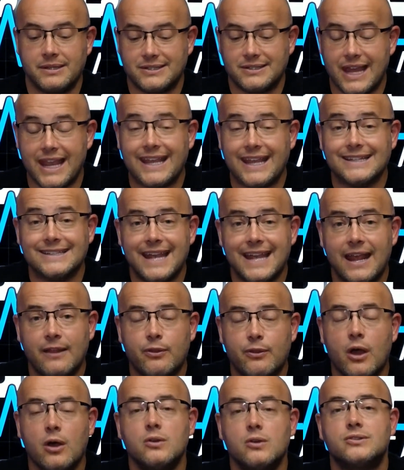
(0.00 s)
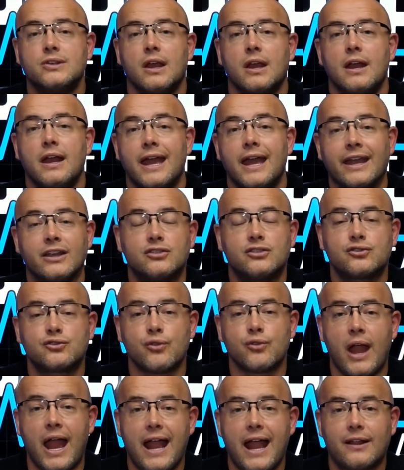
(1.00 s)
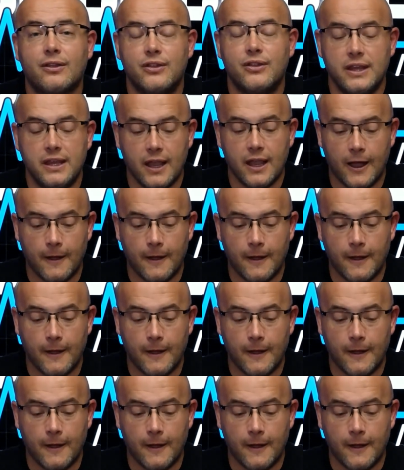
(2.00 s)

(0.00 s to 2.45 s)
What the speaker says: they can take those, extract the